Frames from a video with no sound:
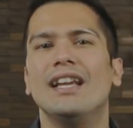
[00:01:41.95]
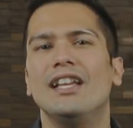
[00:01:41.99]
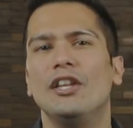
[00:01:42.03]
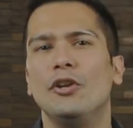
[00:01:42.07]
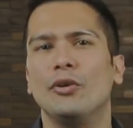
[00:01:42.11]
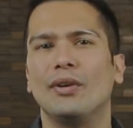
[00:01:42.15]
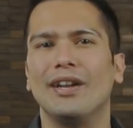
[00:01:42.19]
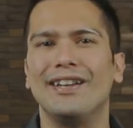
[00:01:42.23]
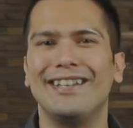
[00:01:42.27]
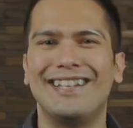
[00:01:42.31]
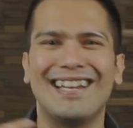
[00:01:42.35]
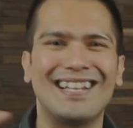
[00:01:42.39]
You
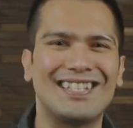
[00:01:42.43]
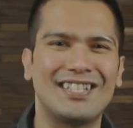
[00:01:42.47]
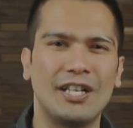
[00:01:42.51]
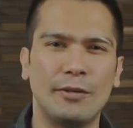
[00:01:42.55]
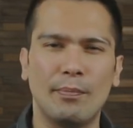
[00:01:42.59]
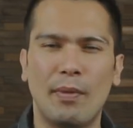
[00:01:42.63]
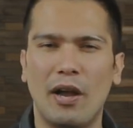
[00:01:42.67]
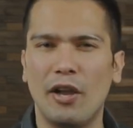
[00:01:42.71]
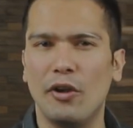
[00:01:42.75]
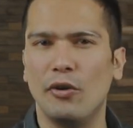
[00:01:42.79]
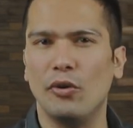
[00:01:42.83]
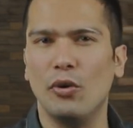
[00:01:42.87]
can test it
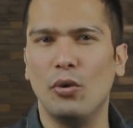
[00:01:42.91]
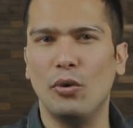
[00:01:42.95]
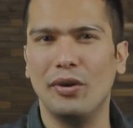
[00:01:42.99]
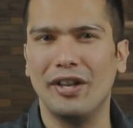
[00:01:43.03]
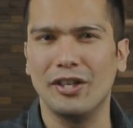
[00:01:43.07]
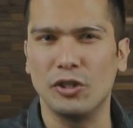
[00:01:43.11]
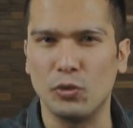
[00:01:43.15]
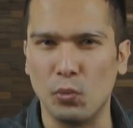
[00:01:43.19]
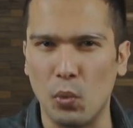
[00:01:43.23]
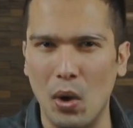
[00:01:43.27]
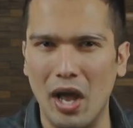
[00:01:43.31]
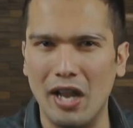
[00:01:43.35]
by your own
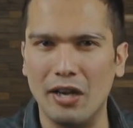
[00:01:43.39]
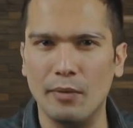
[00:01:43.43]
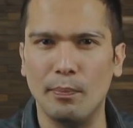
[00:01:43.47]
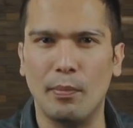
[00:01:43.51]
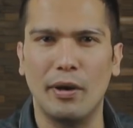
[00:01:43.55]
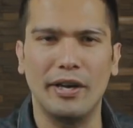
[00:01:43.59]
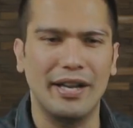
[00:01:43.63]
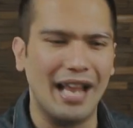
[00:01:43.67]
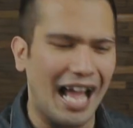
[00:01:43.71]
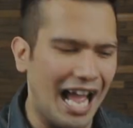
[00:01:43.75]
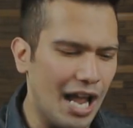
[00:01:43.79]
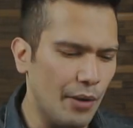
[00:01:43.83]
as well.
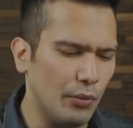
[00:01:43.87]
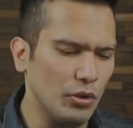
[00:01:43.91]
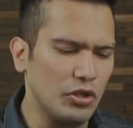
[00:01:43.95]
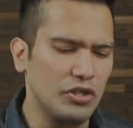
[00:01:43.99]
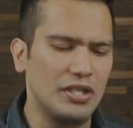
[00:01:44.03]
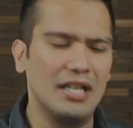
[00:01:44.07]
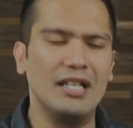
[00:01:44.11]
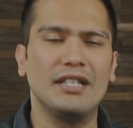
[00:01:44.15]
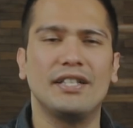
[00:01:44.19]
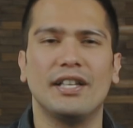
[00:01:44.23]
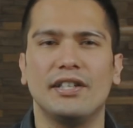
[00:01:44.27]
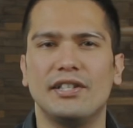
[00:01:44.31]
But I would
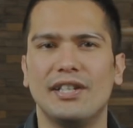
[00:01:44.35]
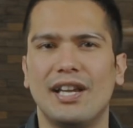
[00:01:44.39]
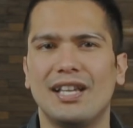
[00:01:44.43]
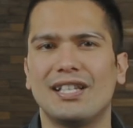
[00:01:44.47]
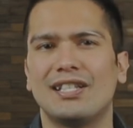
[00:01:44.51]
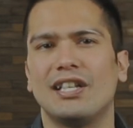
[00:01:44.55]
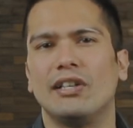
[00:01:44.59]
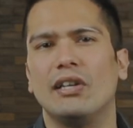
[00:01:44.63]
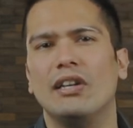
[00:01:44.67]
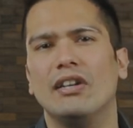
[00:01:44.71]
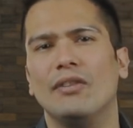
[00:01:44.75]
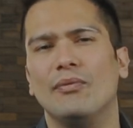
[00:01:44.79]
still
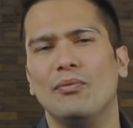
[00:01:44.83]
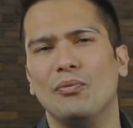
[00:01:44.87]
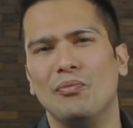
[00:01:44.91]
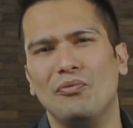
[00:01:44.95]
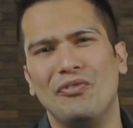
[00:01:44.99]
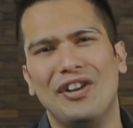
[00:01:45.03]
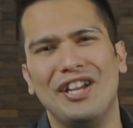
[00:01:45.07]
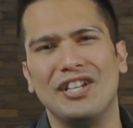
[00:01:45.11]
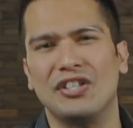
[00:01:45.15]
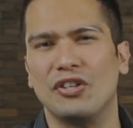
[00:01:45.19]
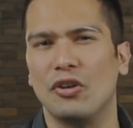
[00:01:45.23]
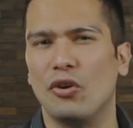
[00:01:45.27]
suggest it will
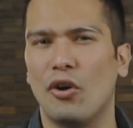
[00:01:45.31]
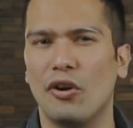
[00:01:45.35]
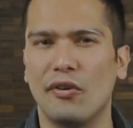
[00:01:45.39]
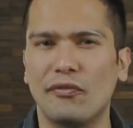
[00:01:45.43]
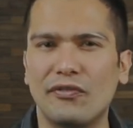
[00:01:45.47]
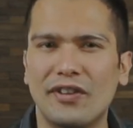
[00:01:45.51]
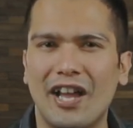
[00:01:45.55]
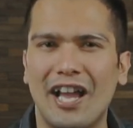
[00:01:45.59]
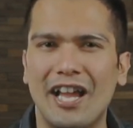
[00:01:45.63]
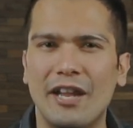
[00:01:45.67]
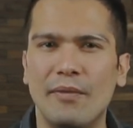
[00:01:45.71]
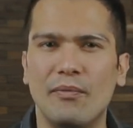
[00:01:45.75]
waste a lot
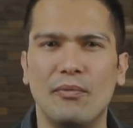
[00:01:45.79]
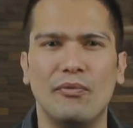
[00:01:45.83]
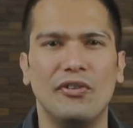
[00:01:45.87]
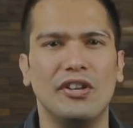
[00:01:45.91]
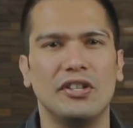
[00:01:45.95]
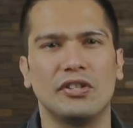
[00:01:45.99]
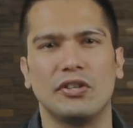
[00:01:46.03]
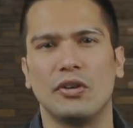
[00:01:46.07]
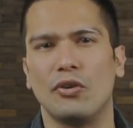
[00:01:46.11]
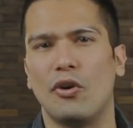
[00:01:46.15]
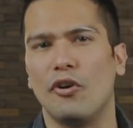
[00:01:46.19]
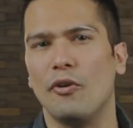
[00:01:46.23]
of time,
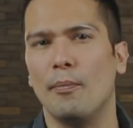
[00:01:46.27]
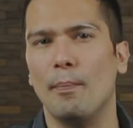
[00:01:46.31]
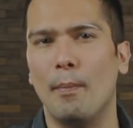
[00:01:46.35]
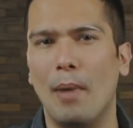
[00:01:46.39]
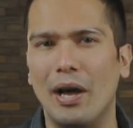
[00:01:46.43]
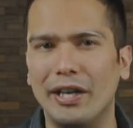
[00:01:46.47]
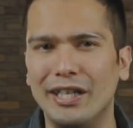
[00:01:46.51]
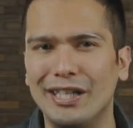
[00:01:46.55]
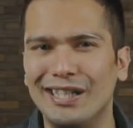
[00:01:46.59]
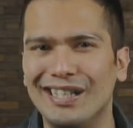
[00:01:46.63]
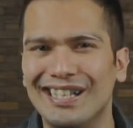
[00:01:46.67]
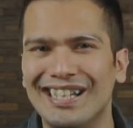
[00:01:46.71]
waste a lot of
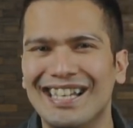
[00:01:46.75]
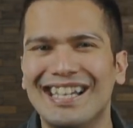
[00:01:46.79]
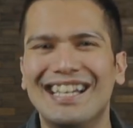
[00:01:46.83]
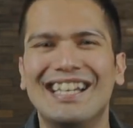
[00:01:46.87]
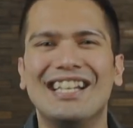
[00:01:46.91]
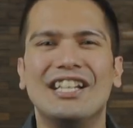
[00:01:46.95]
money.